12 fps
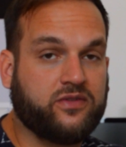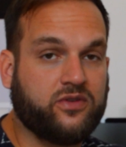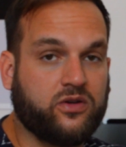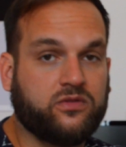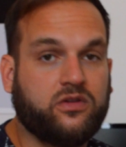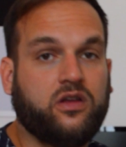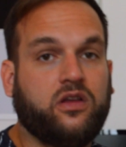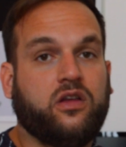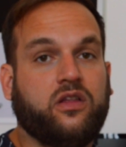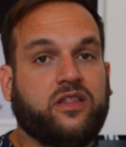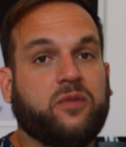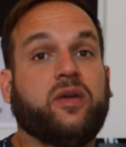phone
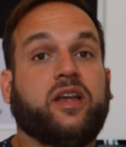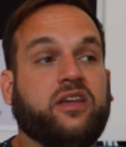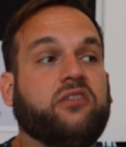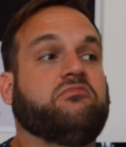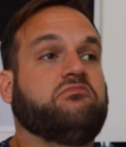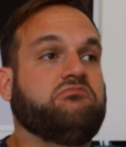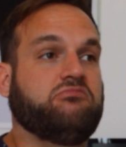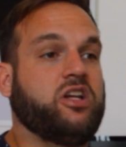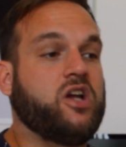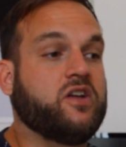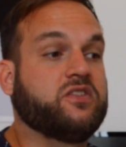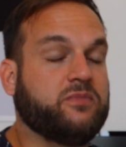that make it an
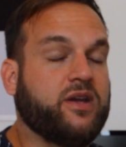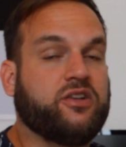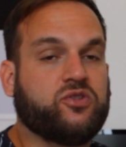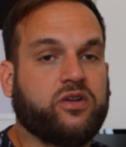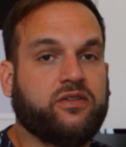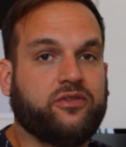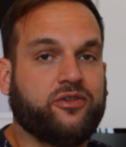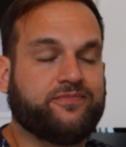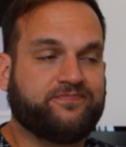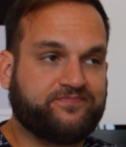awesome Android phone.